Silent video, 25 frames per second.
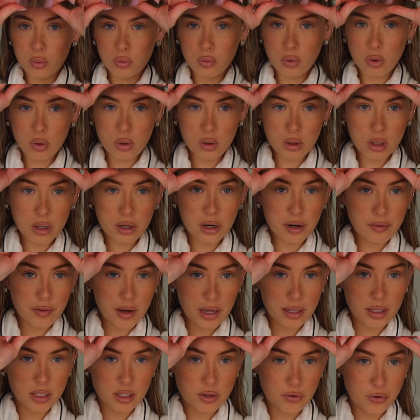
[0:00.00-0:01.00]
roller. I've
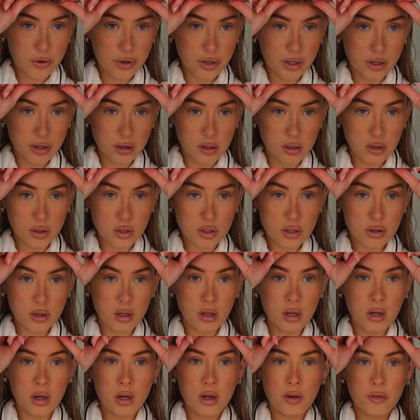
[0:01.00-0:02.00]
had these for years
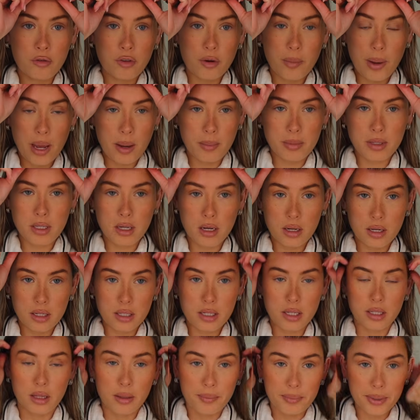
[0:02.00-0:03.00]
from Amazon. It's
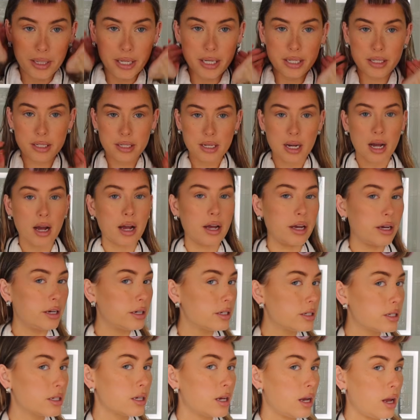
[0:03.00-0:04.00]
like the biggest
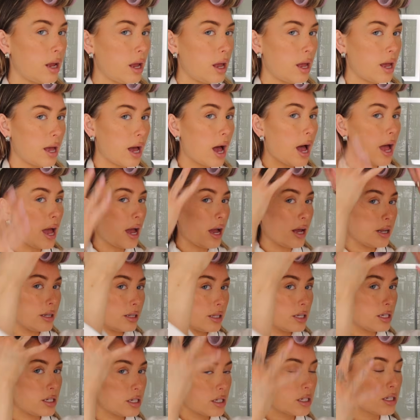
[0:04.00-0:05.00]
size. And
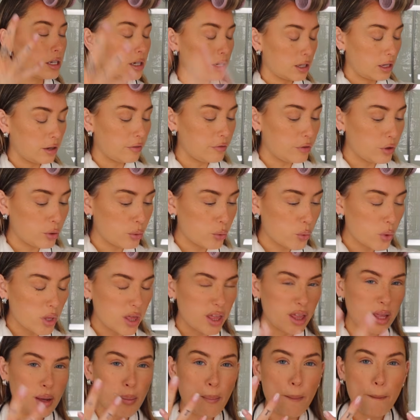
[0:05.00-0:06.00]
this is gonna give you
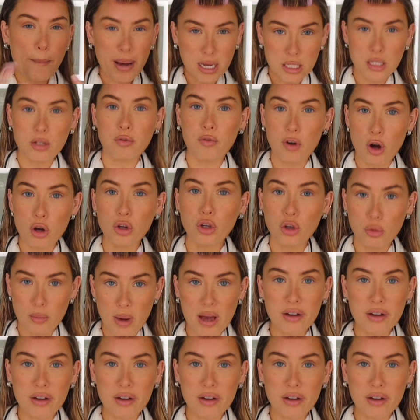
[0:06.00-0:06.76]
the best volume